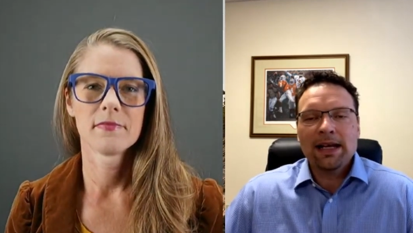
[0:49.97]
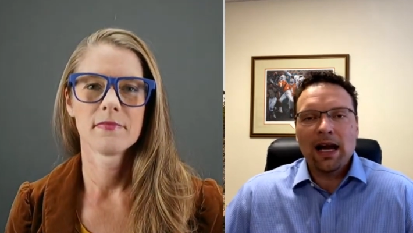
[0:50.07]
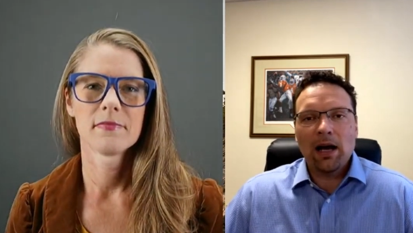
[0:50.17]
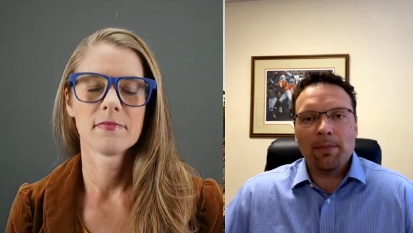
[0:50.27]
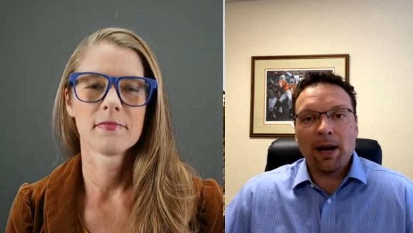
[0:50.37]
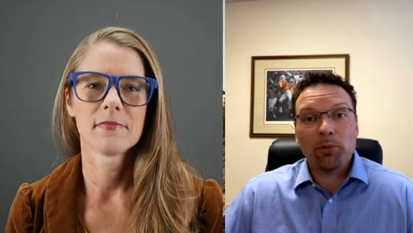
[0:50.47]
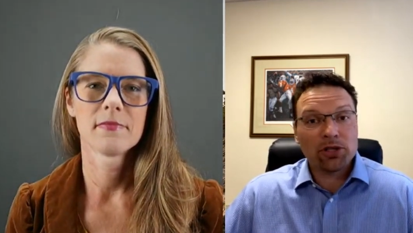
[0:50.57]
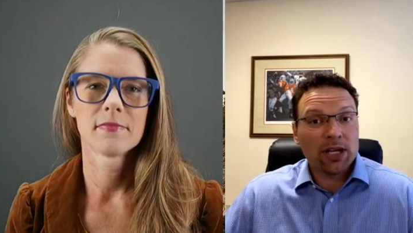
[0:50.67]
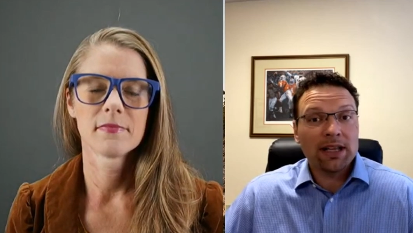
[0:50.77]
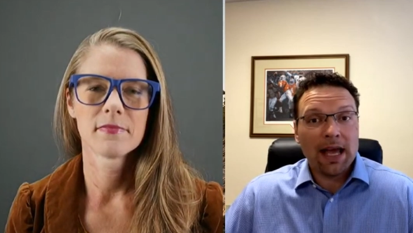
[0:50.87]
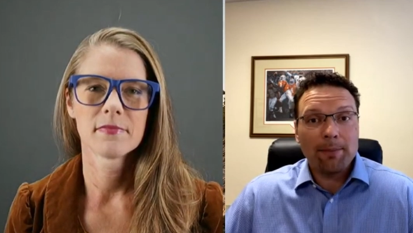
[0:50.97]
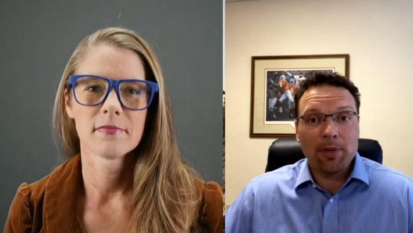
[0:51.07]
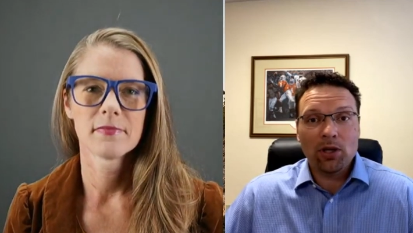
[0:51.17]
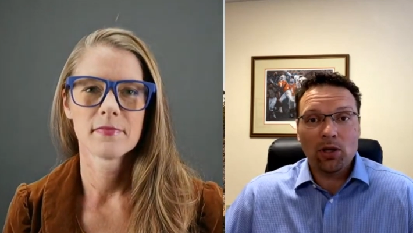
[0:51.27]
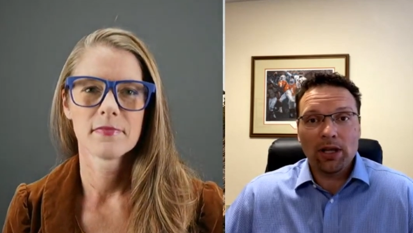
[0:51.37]
Speaker 1: Uh, but I presented that
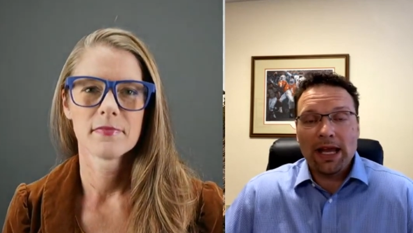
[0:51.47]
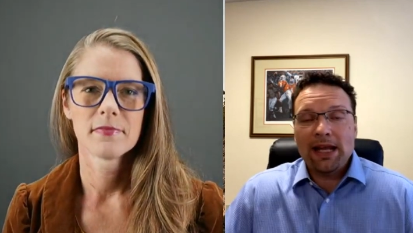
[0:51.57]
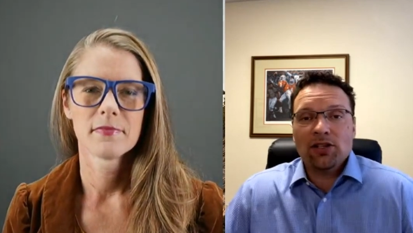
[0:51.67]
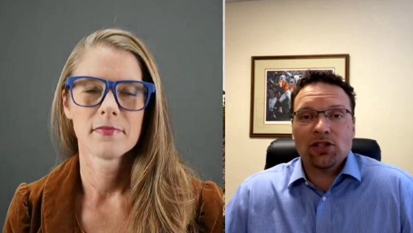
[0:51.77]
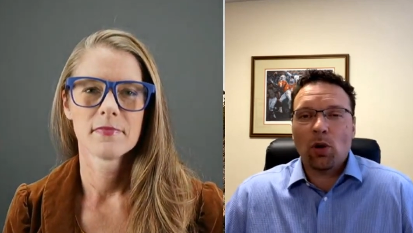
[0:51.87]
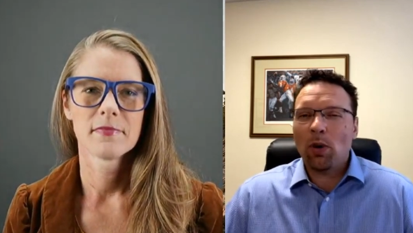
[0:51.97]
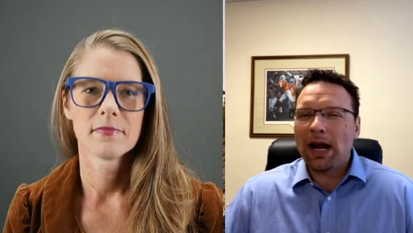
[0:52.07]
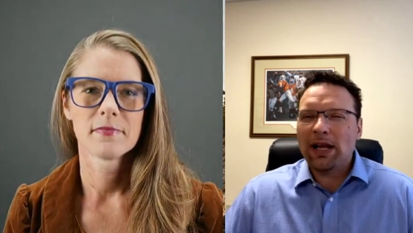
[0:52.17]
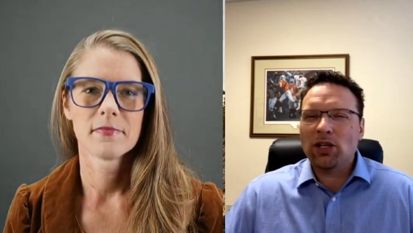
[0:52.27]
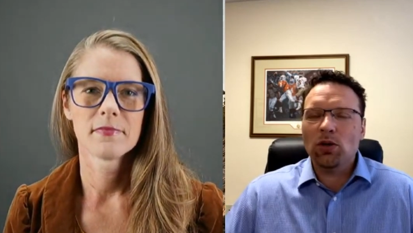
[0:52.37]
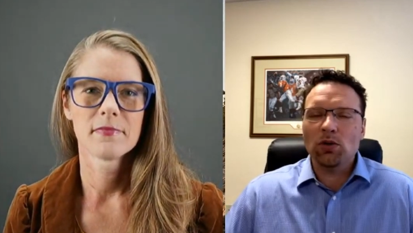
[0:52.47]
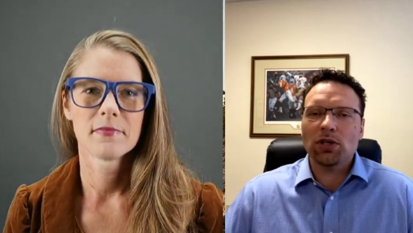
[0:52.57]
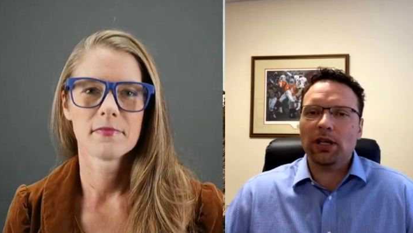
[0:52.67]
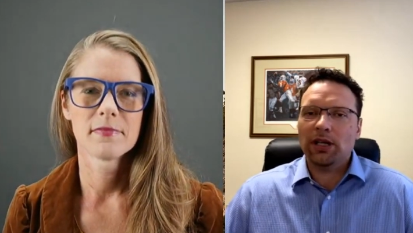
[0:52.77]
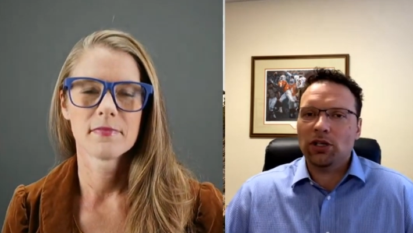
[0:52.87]
bill, and so what I
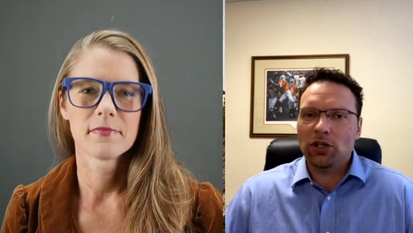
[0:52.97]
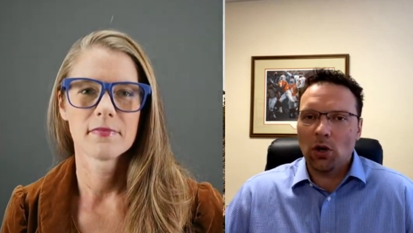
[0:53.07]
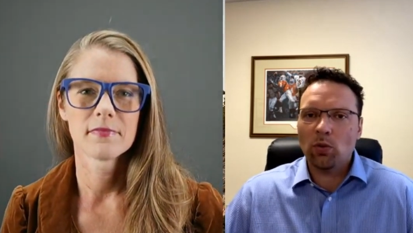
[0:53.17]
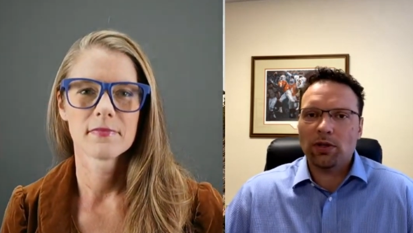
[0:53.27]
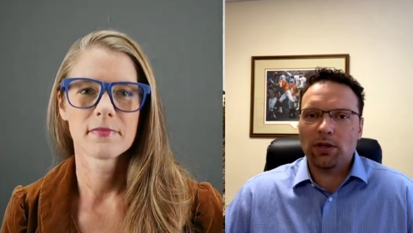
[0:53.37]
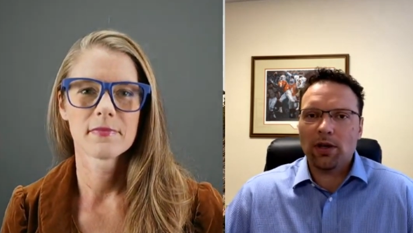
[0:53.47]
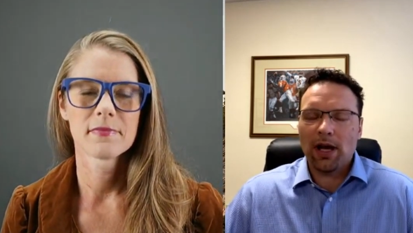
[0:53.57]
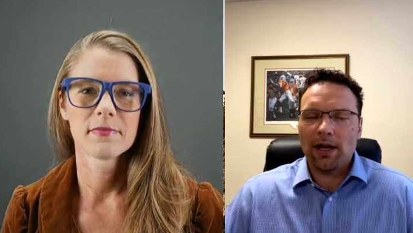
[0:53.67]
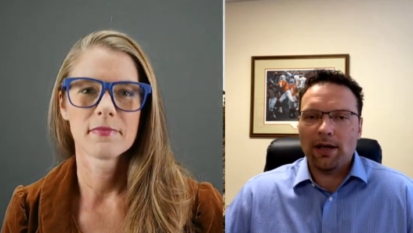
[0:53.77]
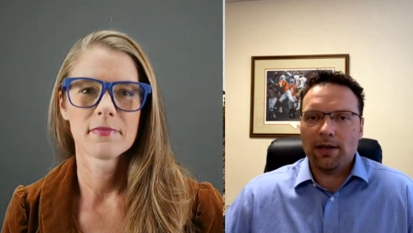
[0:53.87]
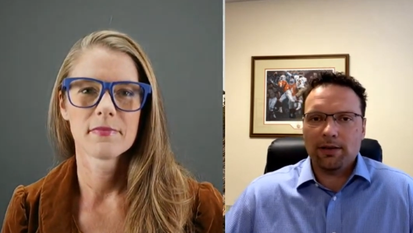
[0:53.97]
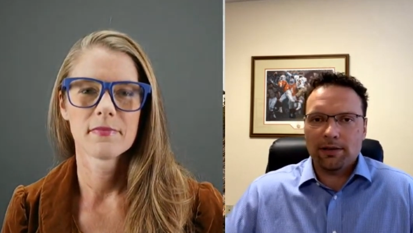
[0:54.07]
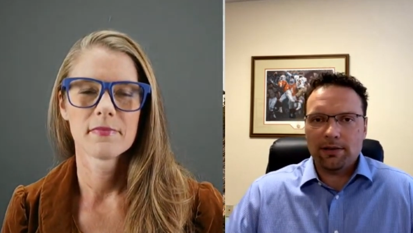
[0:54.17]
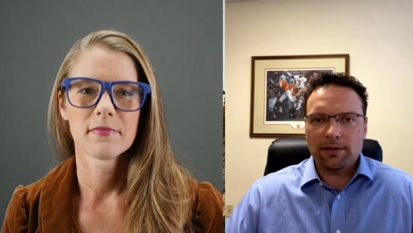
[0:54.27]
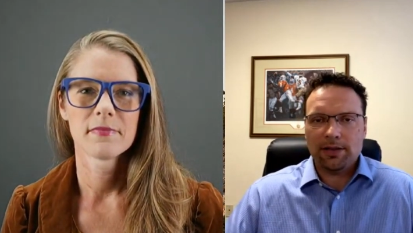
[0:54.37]
usually don't uh,
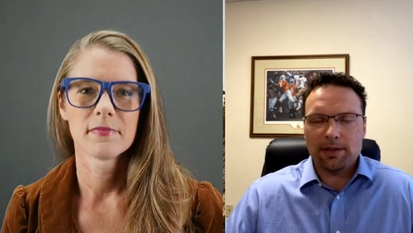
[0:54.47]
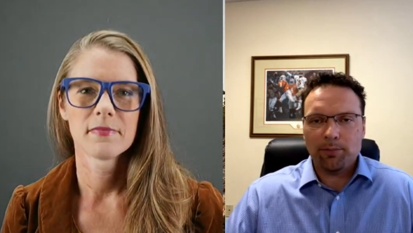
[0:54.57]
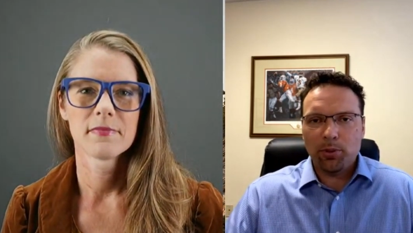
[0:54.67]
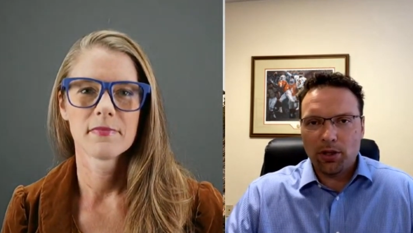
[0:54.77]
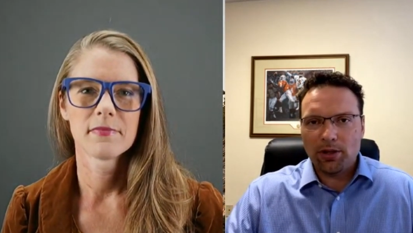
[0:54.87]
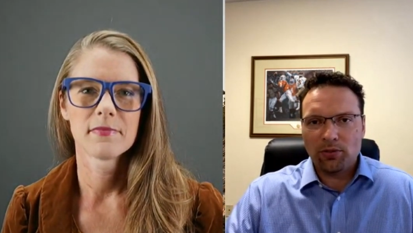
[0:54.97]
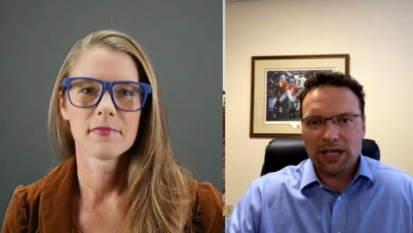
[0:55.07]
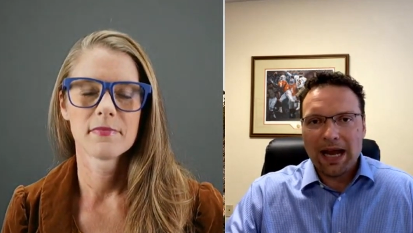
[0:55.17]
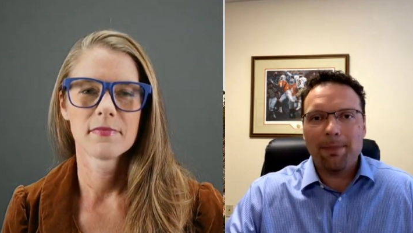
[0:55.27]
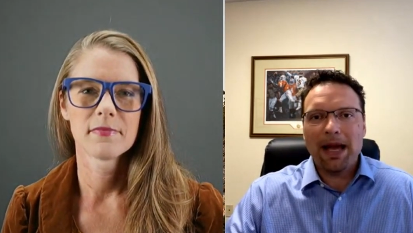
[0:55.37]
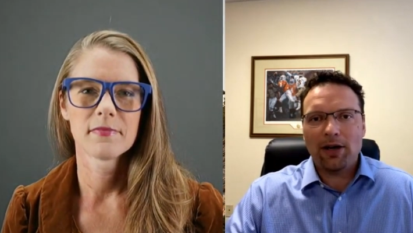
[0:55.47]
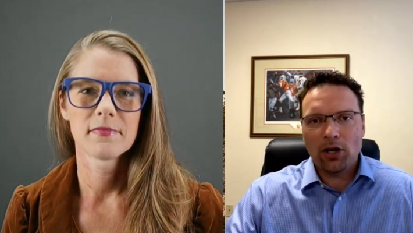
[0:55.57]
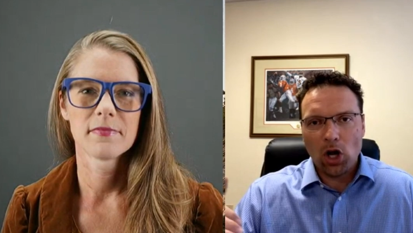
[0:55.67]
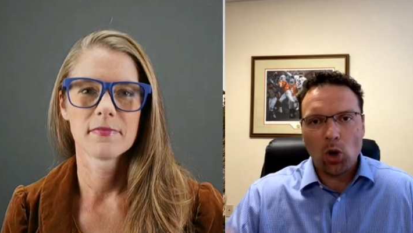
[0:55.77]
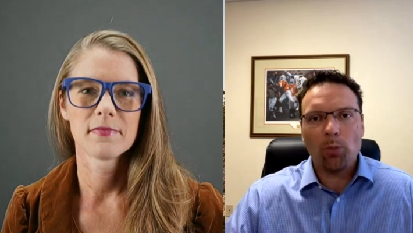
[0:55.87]
uh, put type out
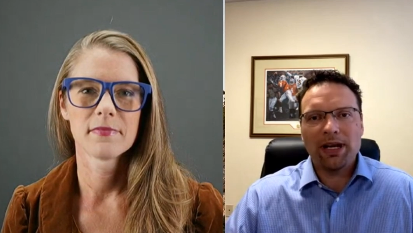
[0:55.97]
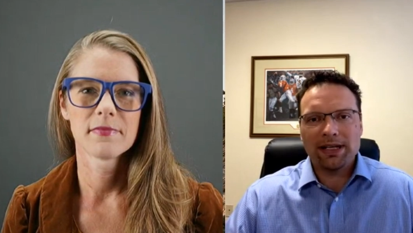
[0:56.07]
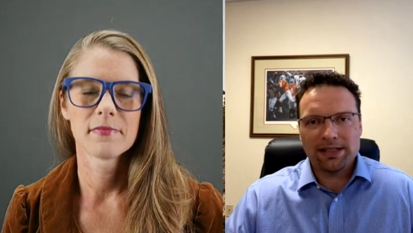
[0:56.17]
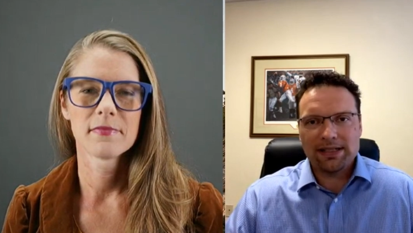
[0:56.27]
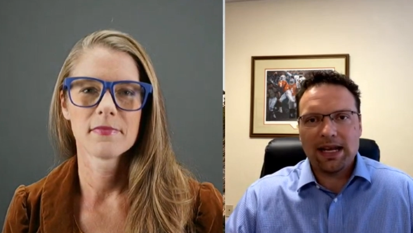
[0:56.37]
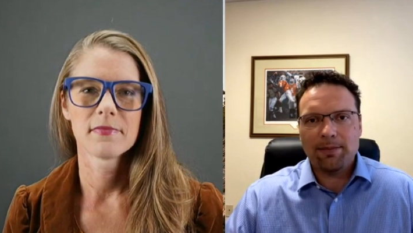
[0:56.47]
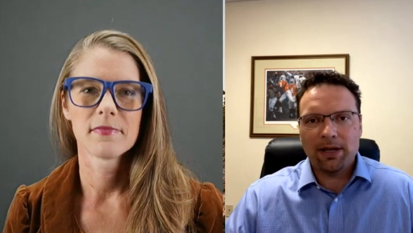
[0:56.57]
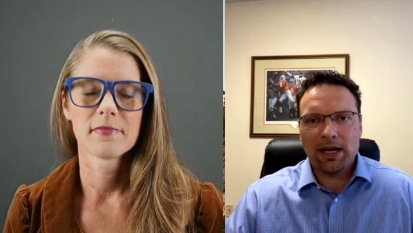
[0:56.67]
an opening statement.